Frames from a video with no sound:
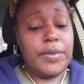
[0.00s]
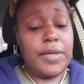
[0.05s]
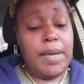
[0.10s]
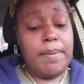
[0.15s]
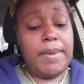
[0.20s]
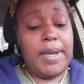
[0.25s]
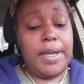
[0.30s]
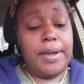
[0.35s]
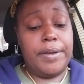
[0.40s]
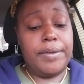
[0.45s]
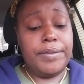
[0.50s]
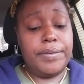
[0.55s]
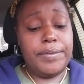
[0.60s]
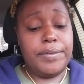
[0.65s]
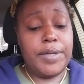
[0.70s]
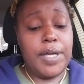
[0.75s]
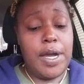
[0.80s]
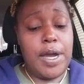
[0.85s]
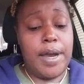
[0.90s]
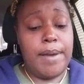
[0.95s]
Come on,
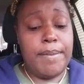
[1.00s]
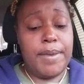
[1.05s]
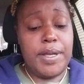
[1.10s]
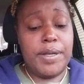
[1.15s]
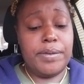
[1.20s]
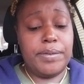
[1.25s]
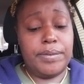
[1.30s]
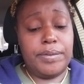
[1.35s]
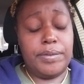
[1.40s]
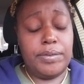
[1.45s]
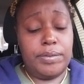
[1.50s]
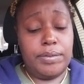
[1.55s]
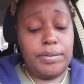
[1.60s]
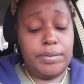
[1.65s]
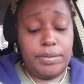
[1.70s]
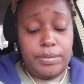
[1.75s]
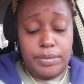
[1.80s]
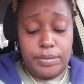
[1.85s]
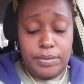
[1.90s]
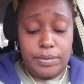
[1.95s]
karmic.
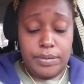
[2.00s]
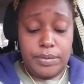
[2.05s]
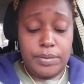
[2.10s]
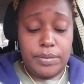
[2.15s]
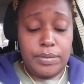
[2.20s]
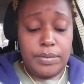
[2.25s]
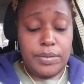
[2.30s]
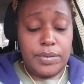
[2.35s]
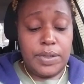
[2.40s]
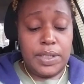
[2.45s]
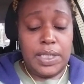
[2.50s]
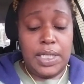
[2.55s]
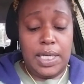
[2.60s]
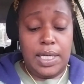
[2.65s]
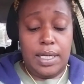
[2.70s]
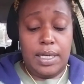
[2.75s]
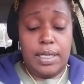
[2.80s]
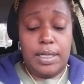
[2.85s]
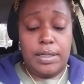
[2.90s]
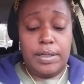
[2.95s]

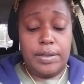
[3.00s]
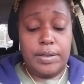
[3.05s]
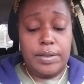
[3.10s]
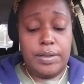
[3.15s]
Yeah.